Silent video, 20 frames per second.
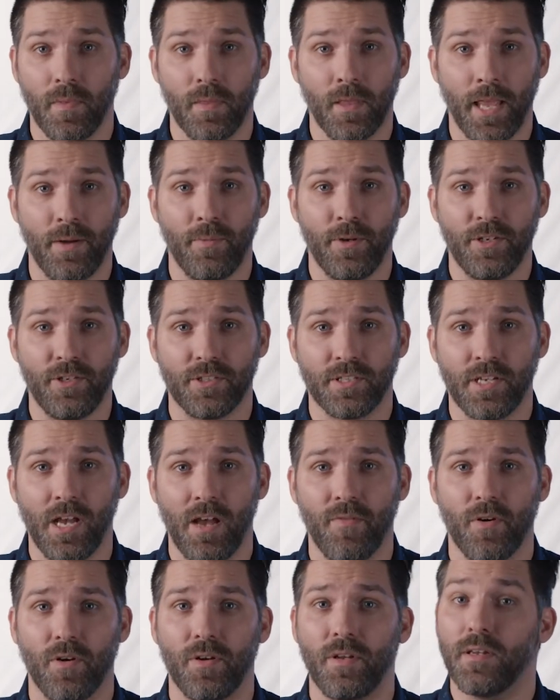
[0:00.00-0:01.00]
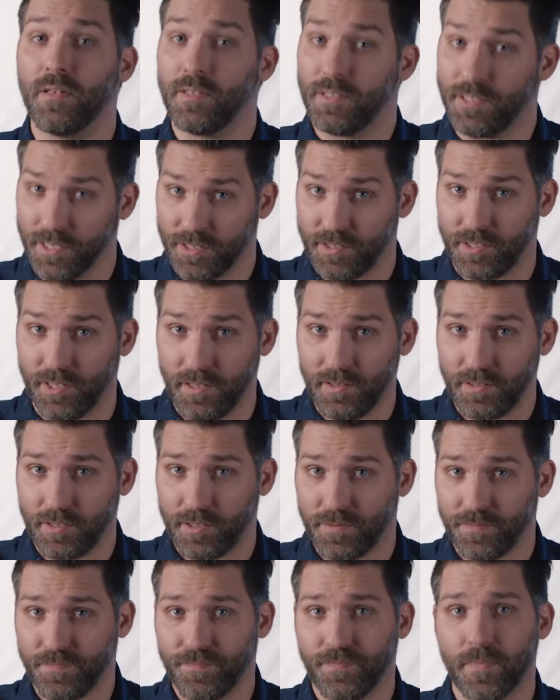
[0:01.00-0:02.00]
like we just covered, distance,